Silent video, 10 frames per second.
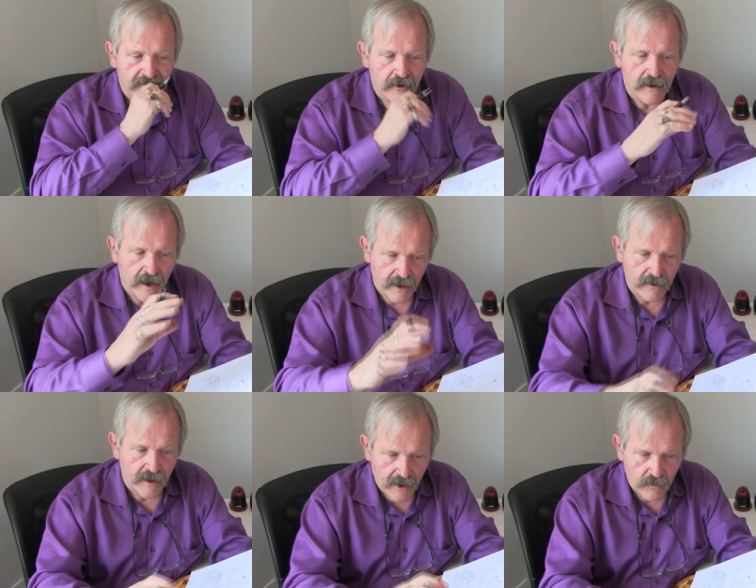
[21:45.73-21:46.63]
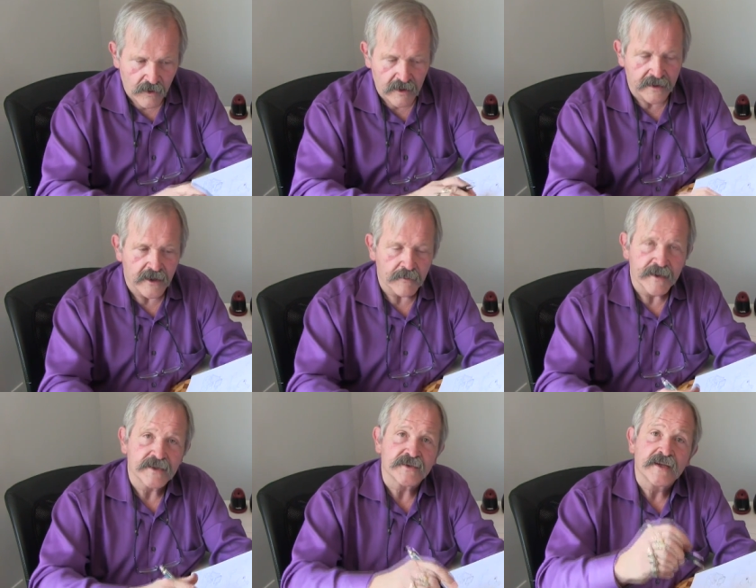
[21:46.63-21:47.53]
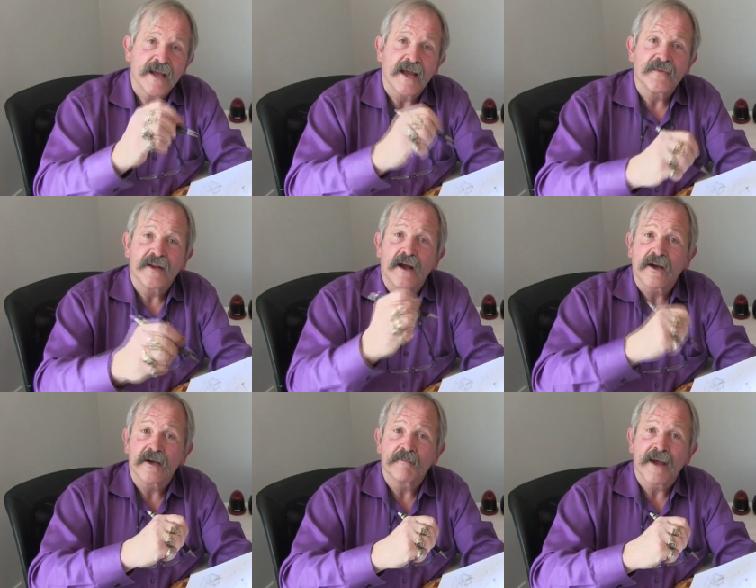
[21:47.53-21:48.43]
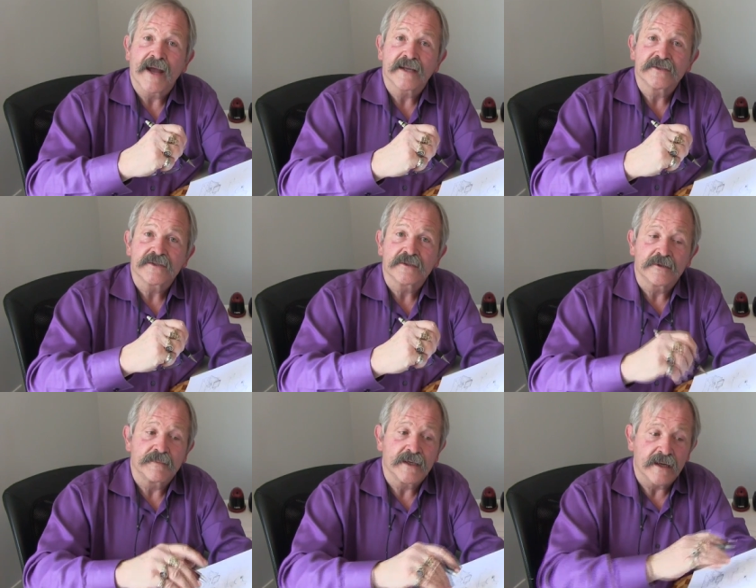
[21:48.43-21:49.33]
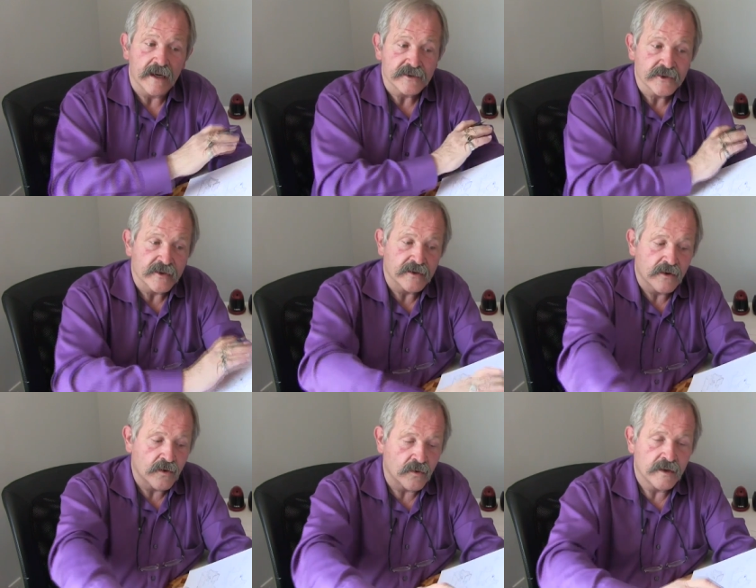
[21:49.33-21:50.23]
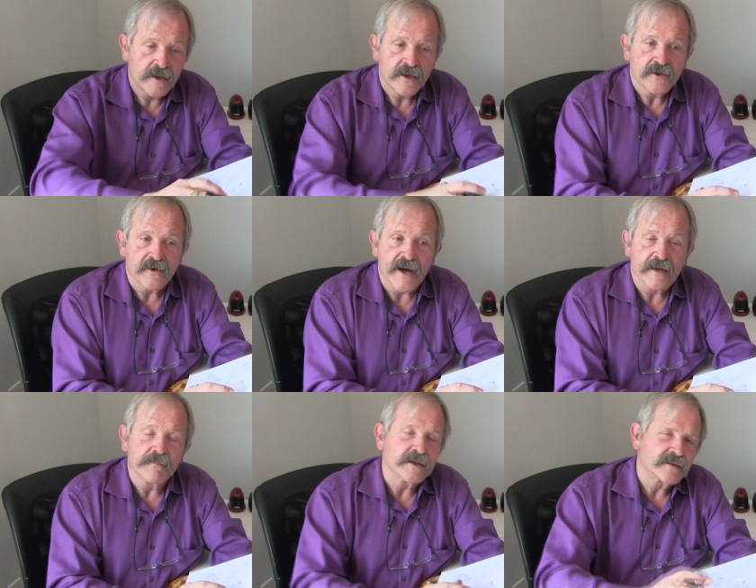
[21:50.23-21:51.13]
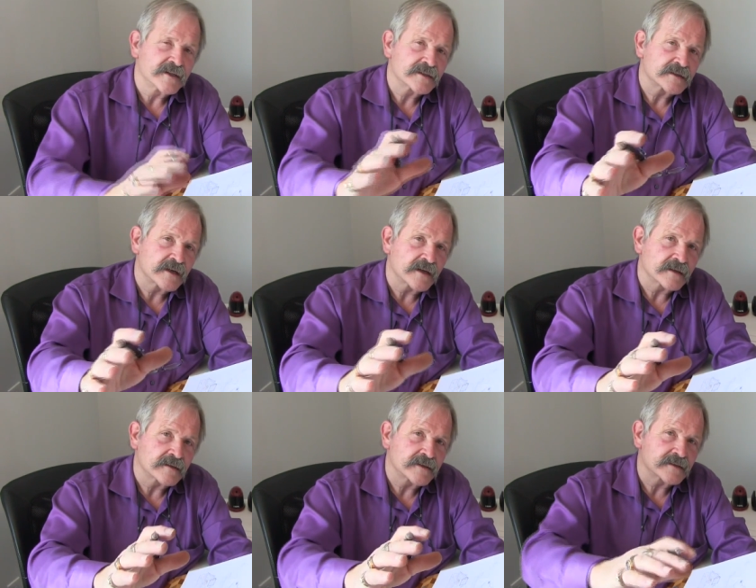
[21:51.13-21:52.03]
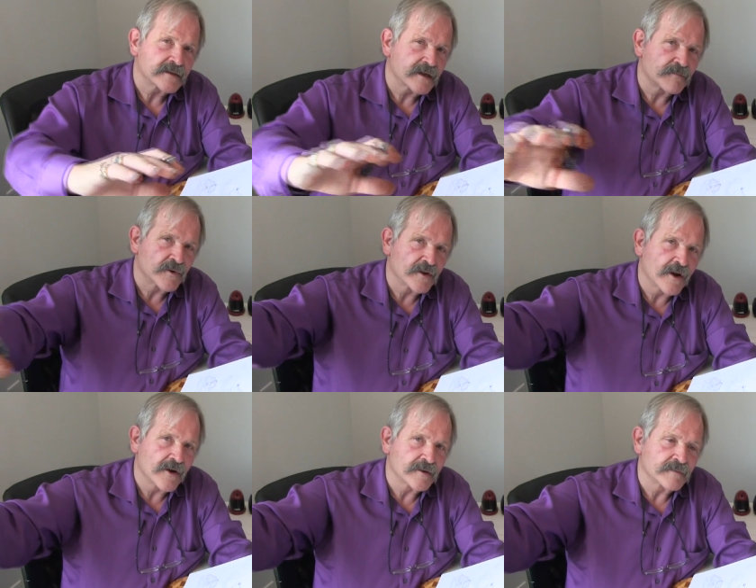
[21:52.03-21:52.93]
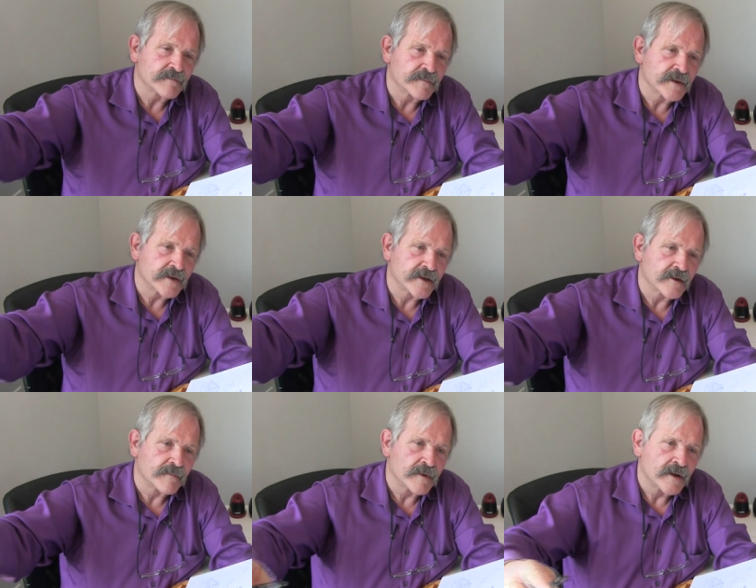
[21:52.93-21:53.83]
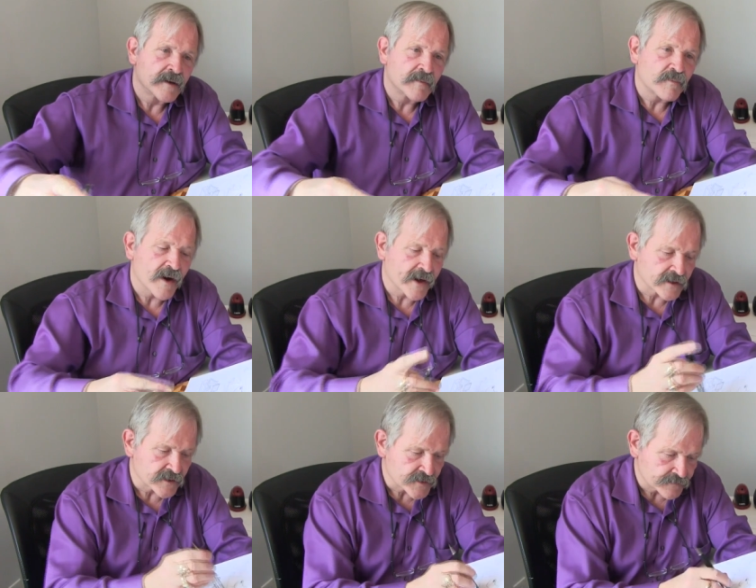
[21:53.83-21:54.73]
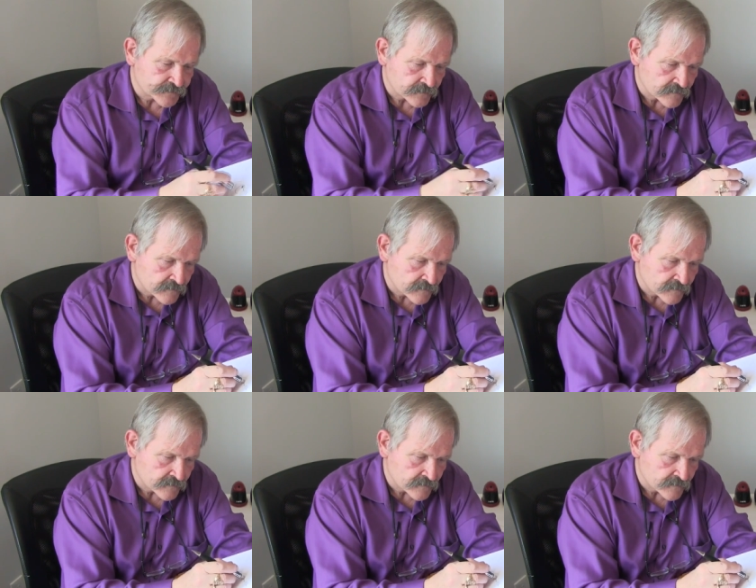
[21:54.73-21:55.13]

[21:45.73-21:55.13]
Or I'll work on the other pieces, and then I'll come back in just a little bit and I'll show you the whole training. But this is not a prolonged, you know, practice.